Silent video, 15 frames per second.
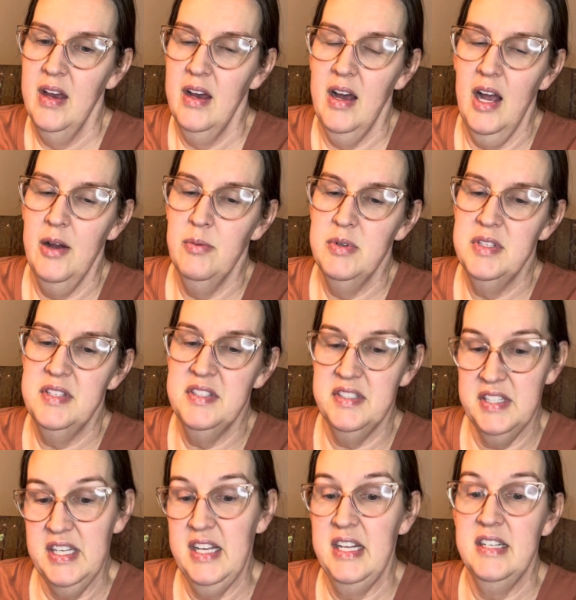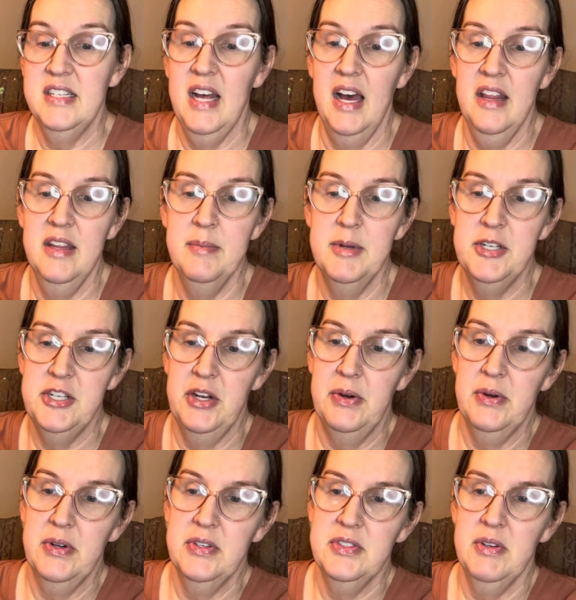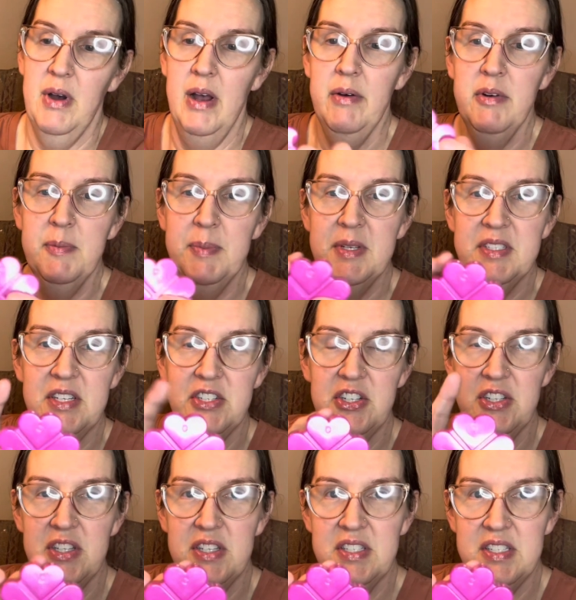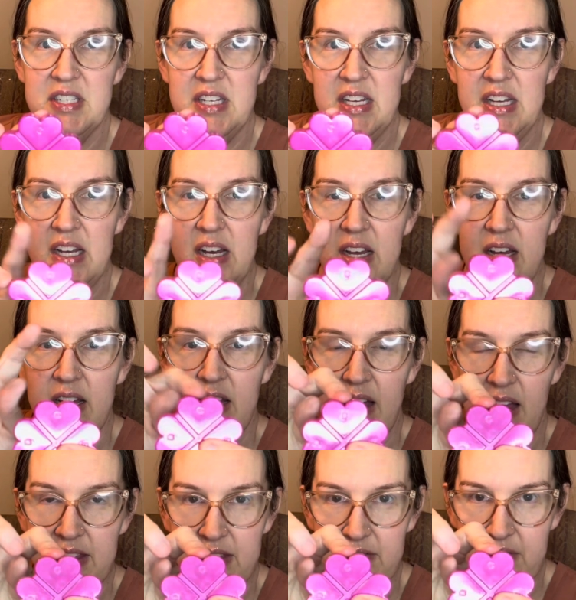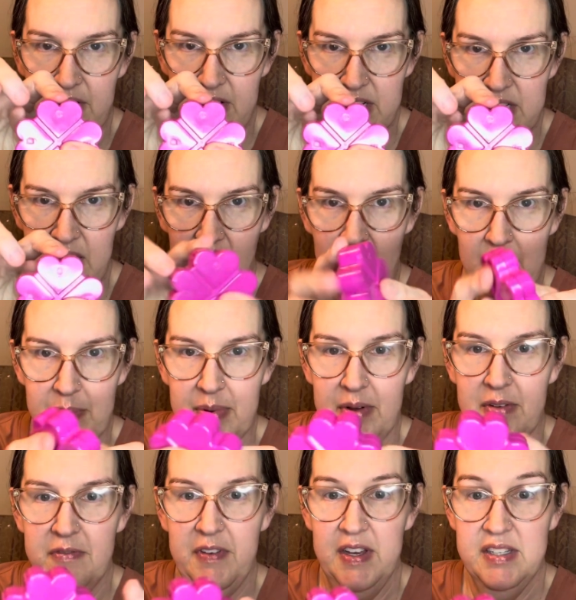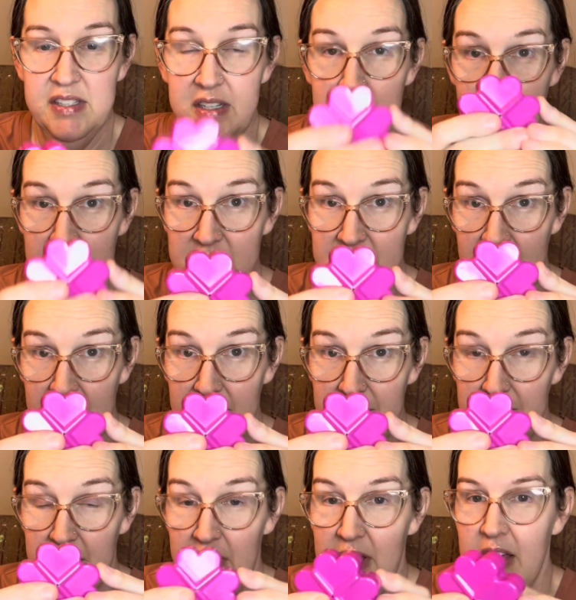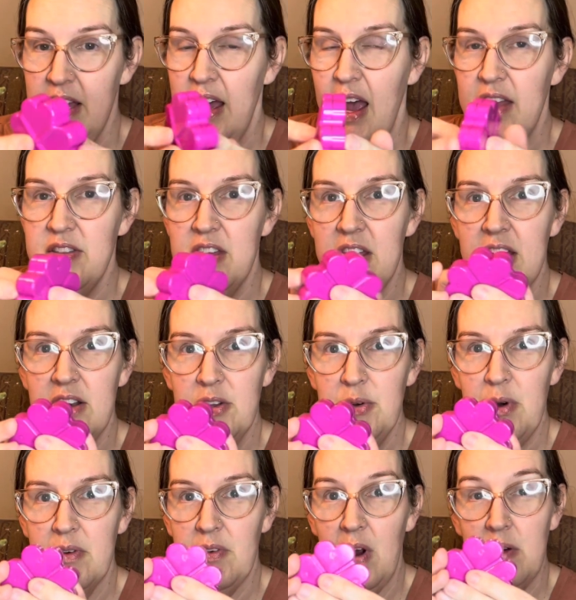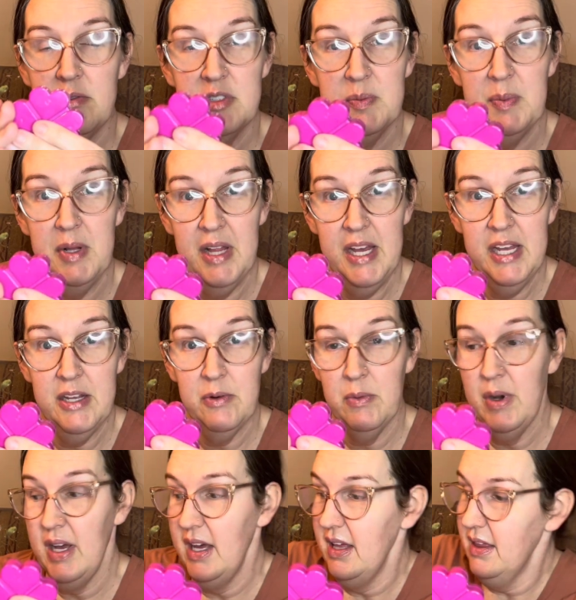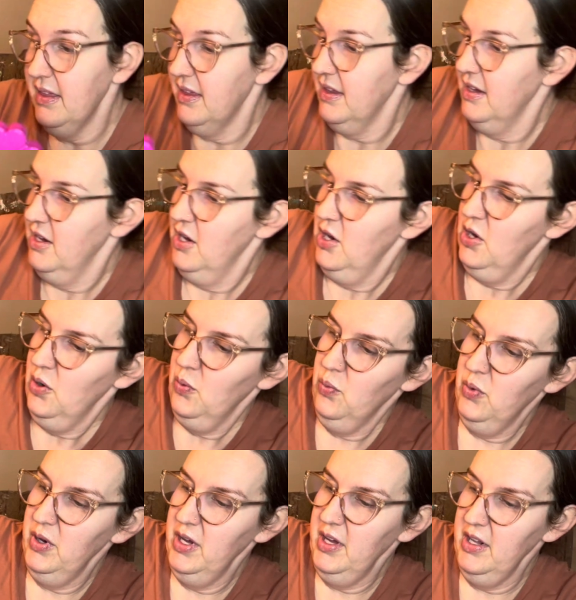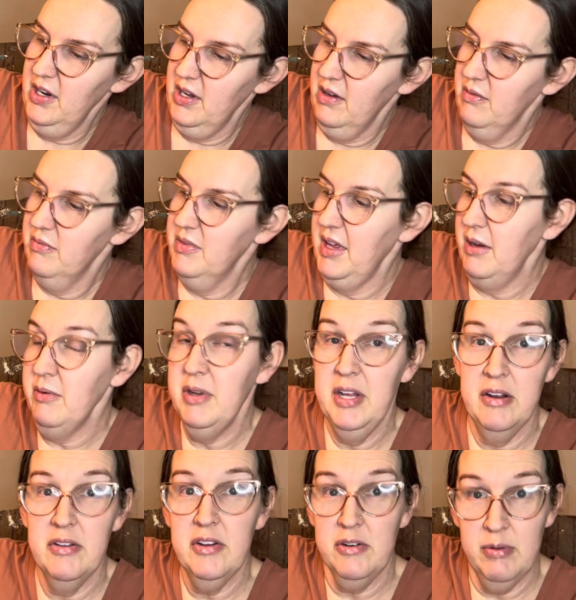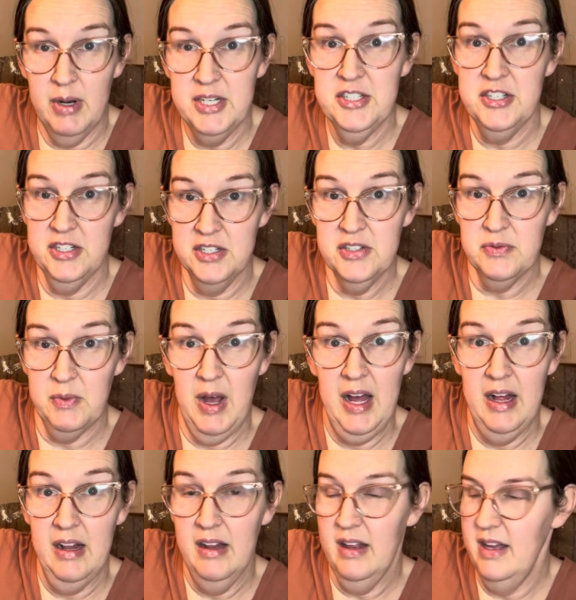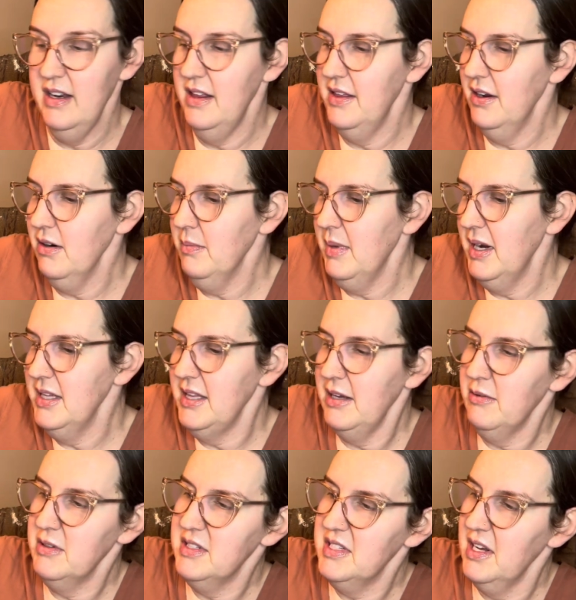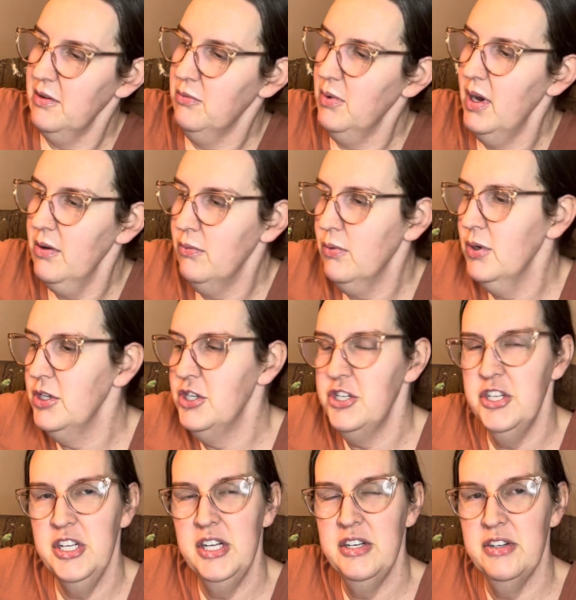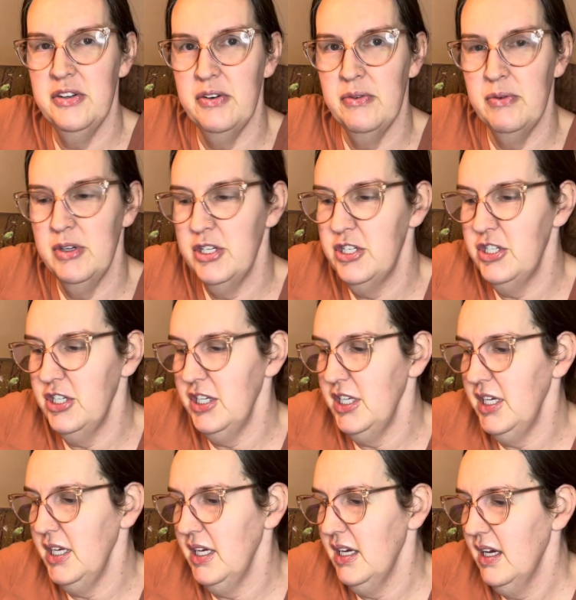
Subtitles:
I would C, tell them a joke. So I would position the C at the very top, facing myself. And then whoever I was playing with, they would hear the question as well, and in their mind they would say, what would she do? Would she